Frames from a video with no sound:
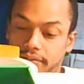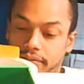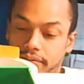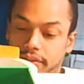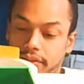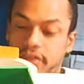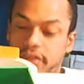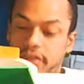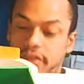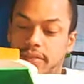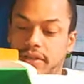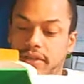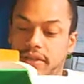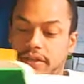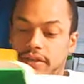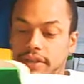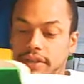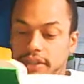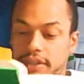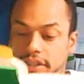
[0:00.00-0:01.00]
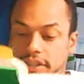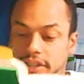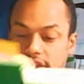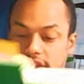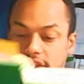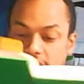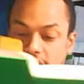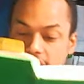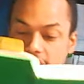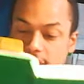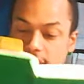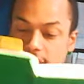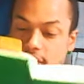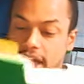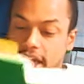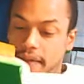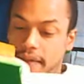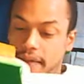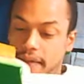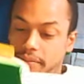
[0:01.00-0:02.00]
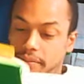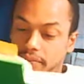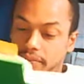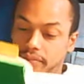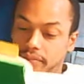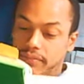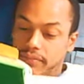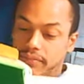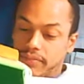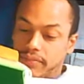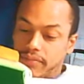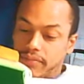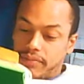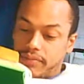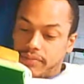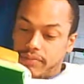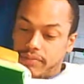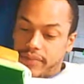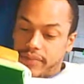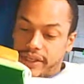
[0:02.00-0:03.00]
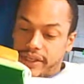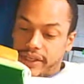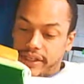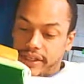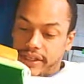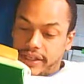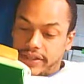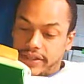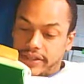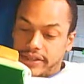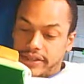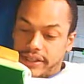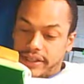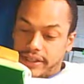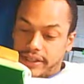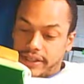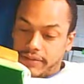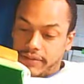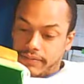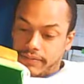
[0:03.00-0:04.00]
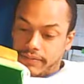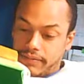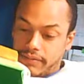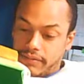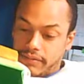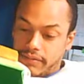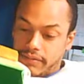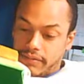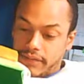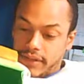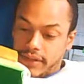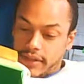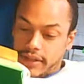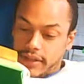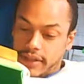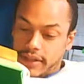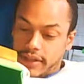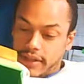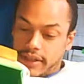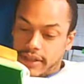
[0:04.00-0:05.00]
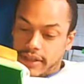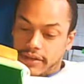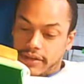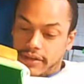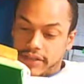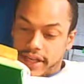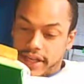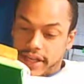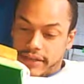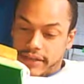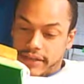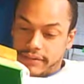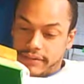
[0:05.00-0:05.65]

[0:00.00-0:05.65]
Excuse me. Such that angle MBEC equals N.